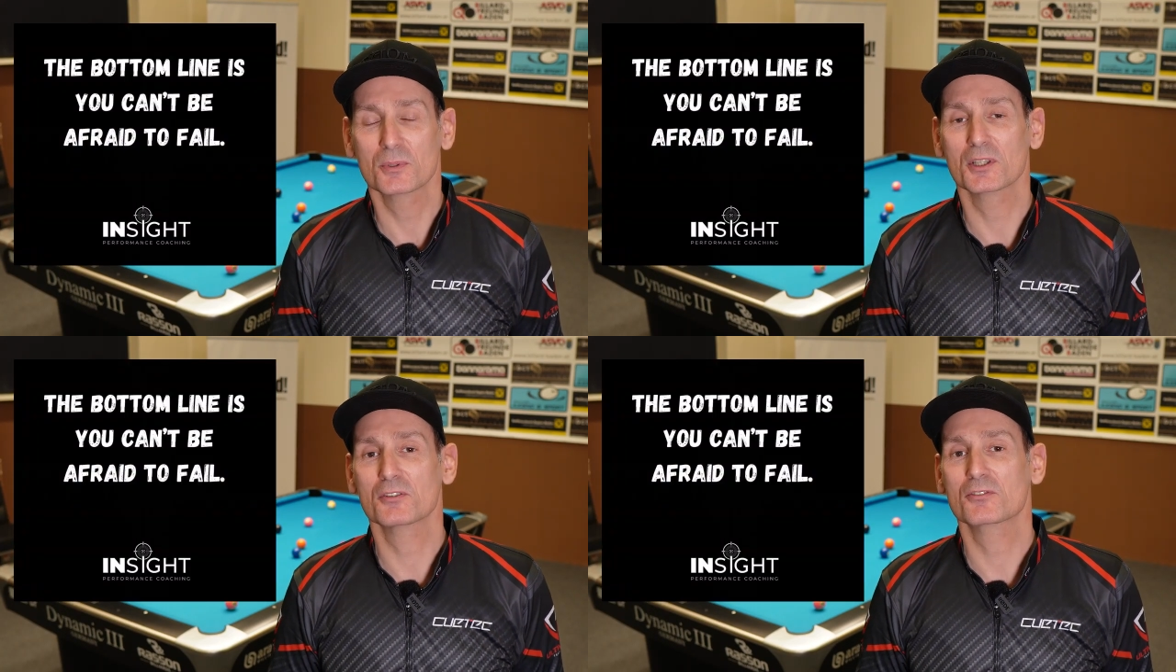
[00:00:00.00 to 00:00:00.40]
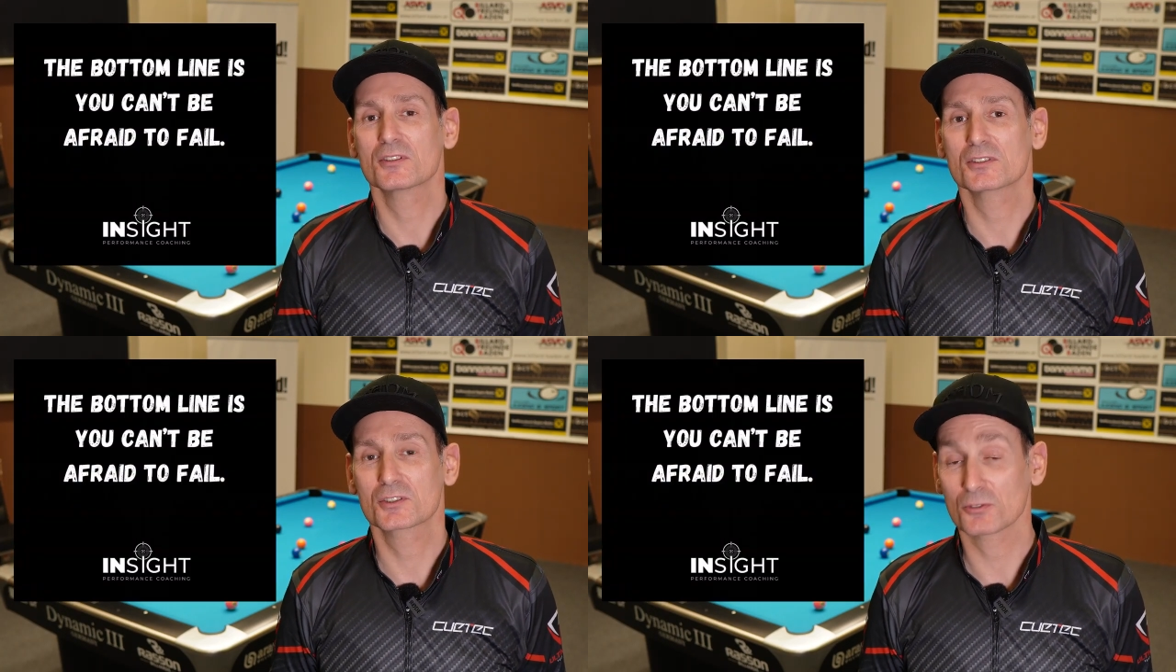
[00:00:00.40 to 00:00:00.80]
put
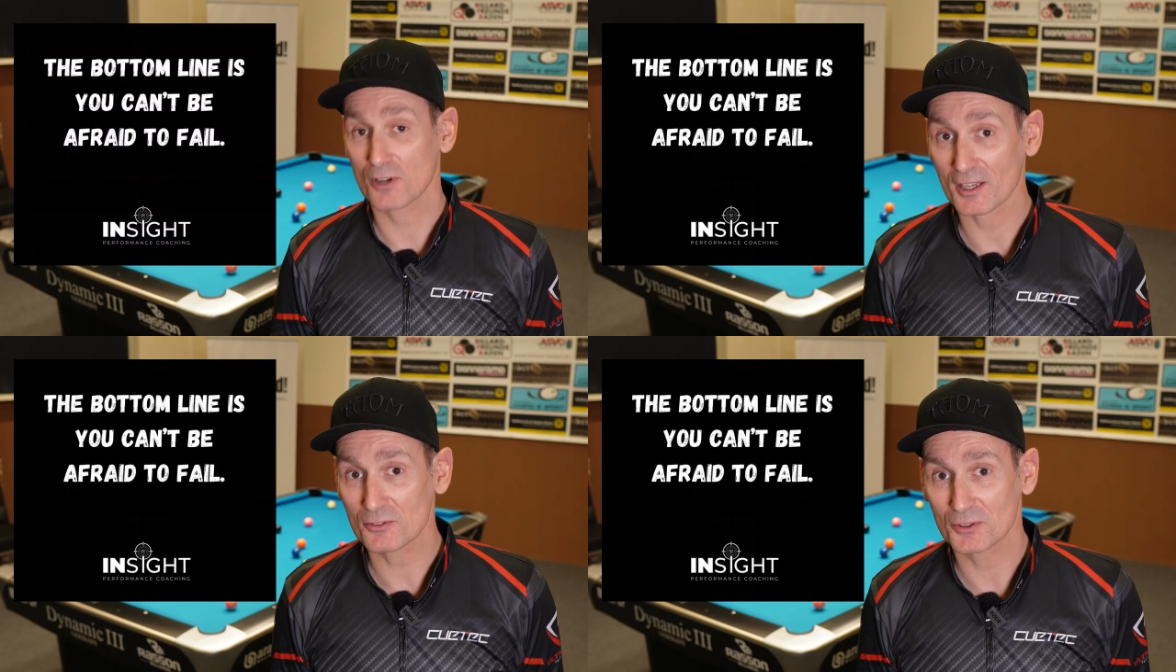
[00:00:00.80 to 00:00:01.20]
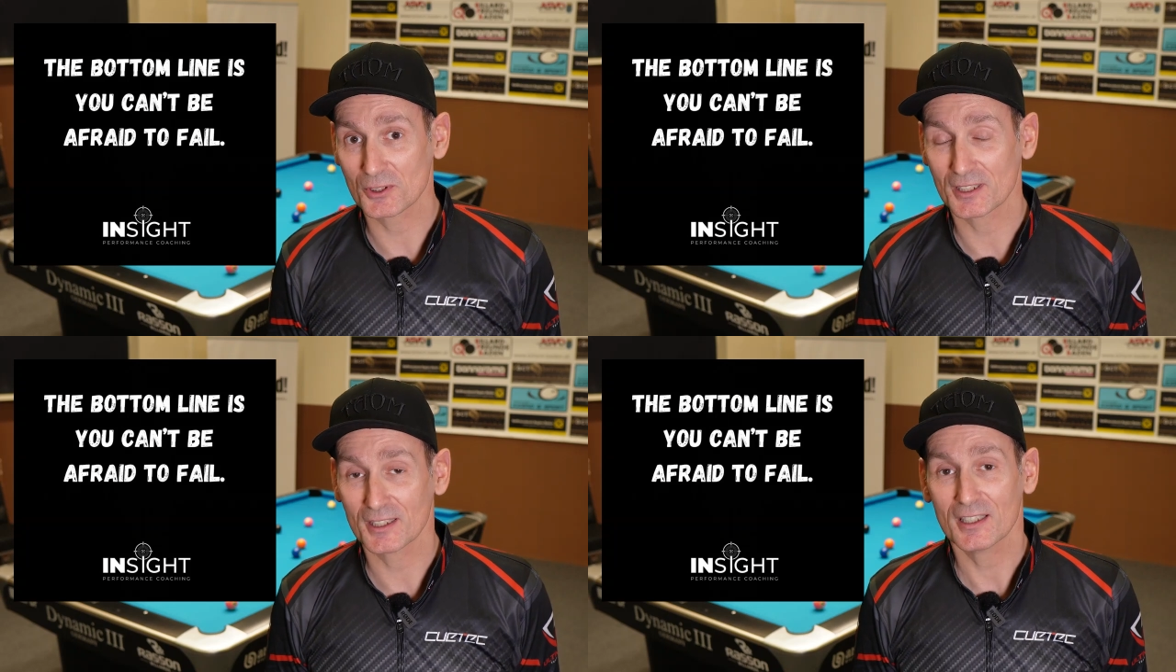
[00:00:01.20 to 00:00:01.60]
it so
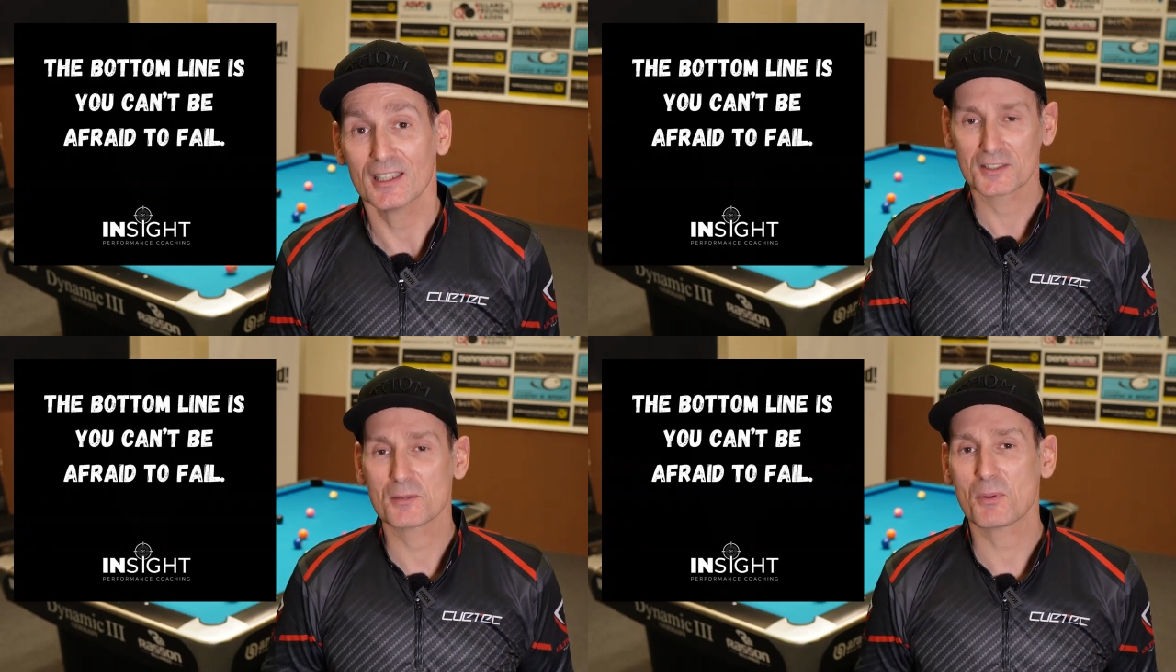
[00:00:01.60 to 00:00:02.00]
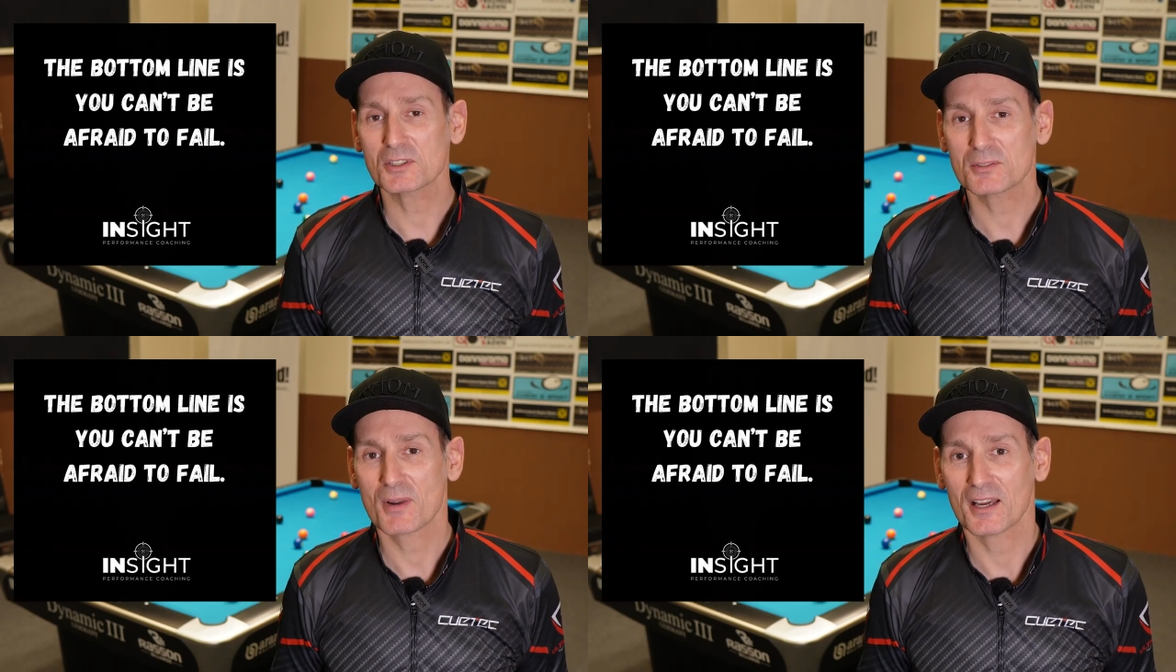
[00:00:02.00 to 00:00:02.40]
rightfully, the
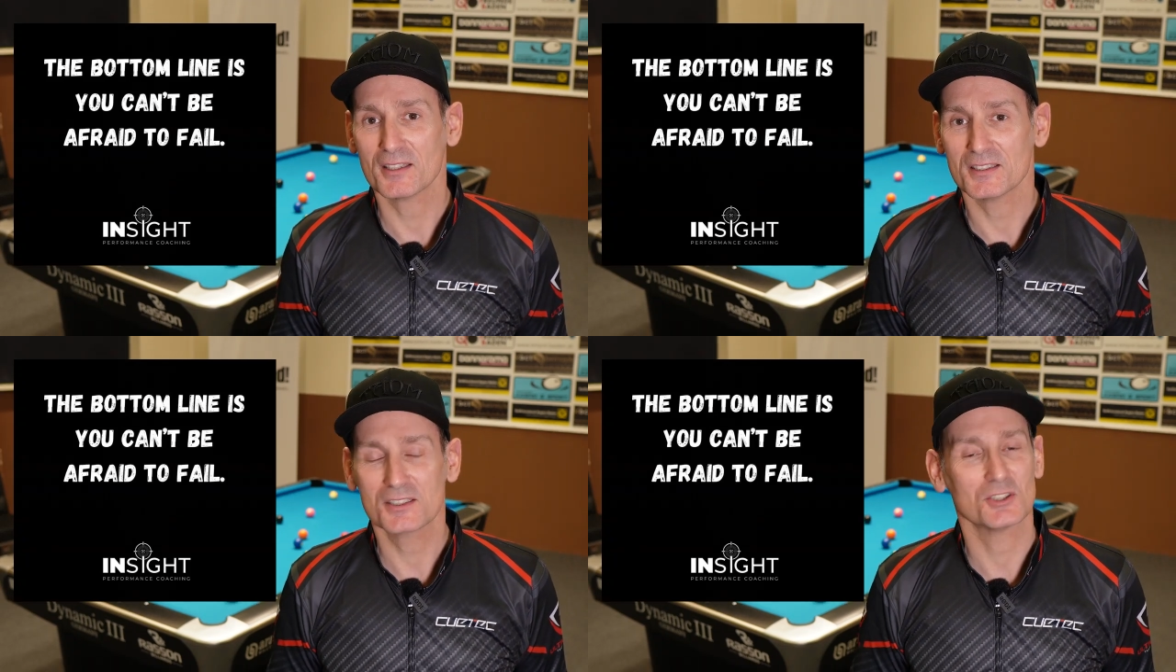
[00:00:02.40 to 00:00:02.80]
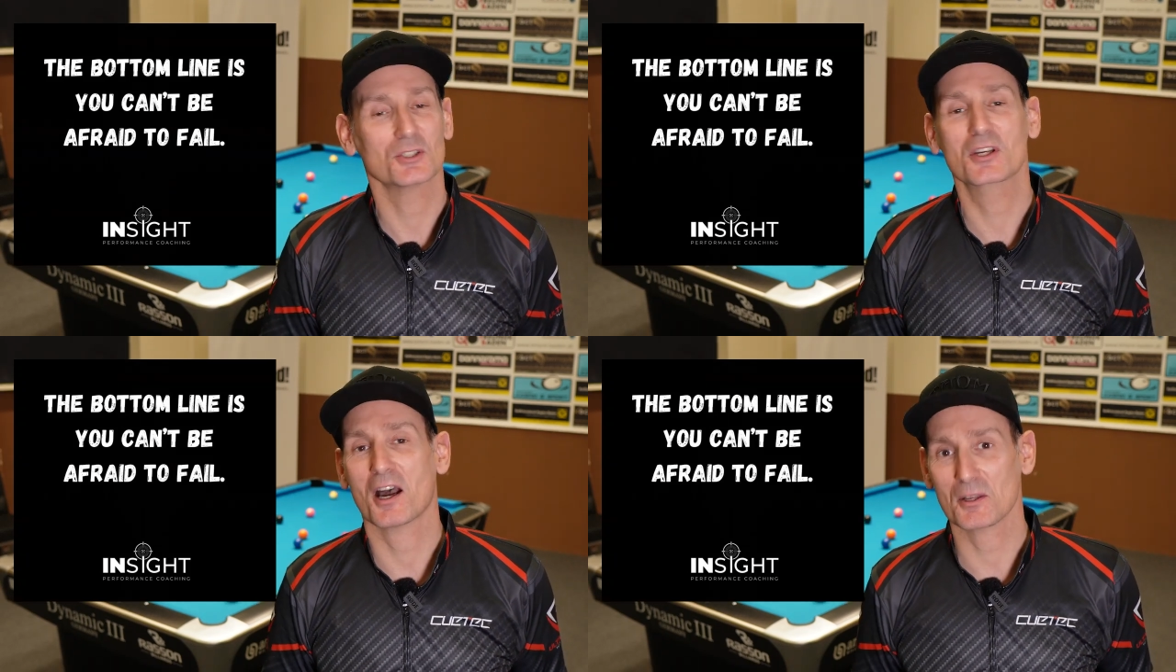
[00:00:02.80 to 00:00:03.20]
bottom line is
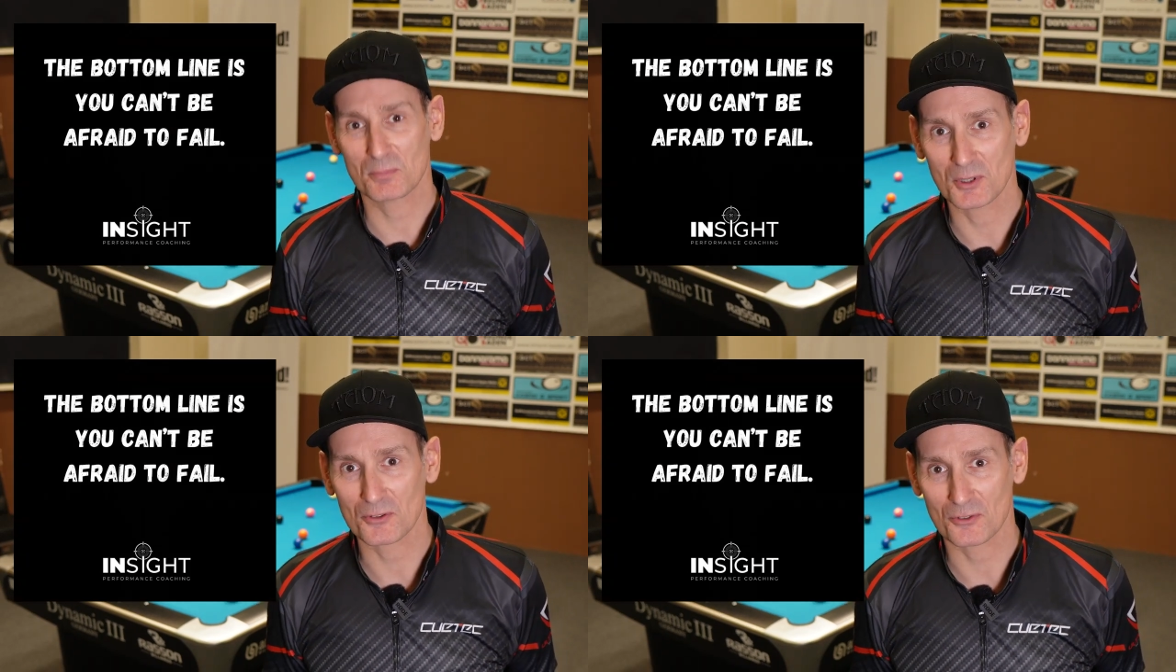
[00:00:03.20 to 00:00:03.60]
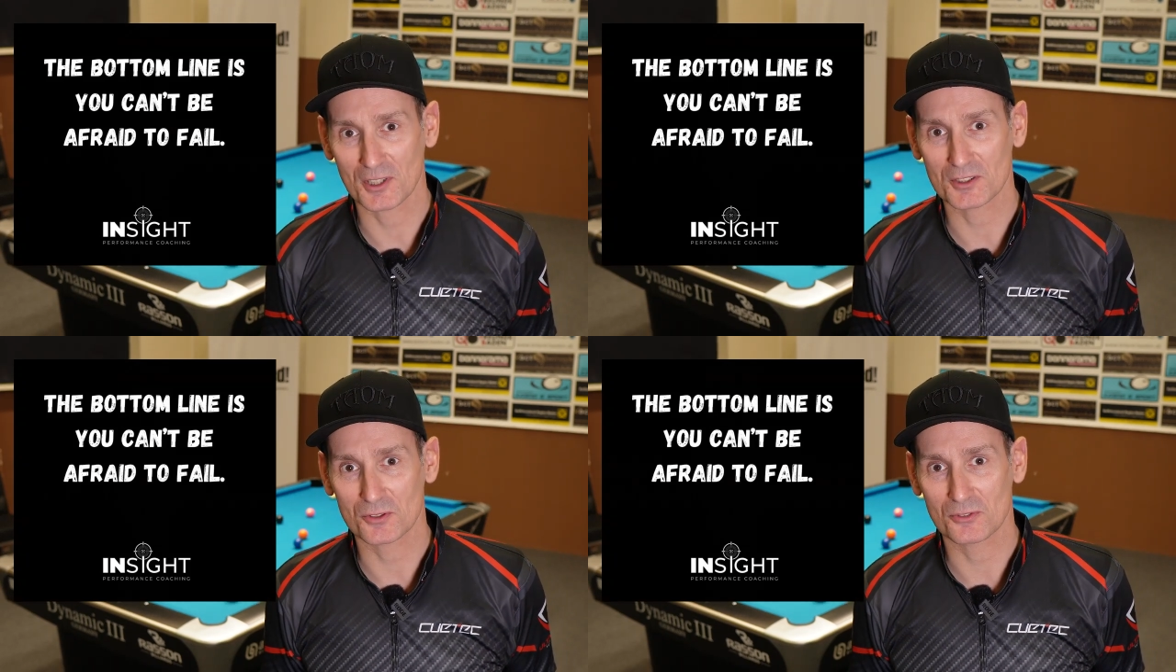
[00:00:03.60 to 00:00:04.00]
you can't be afraid to